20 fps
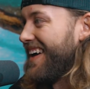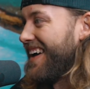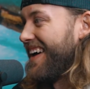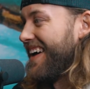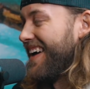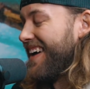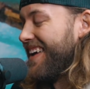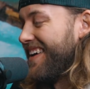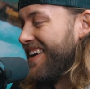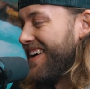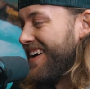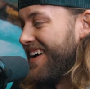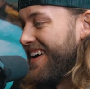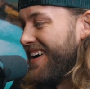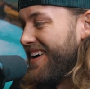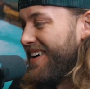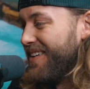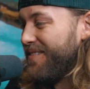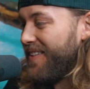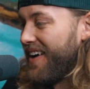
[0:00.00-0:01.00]
And
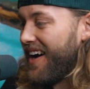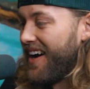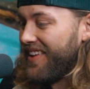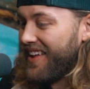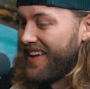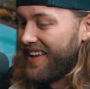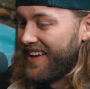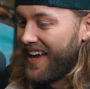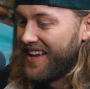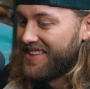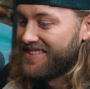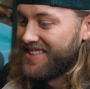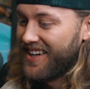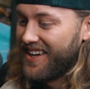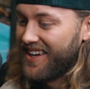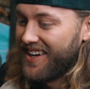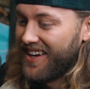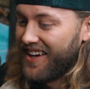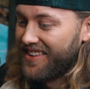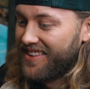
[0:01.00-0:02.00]
finally at 18,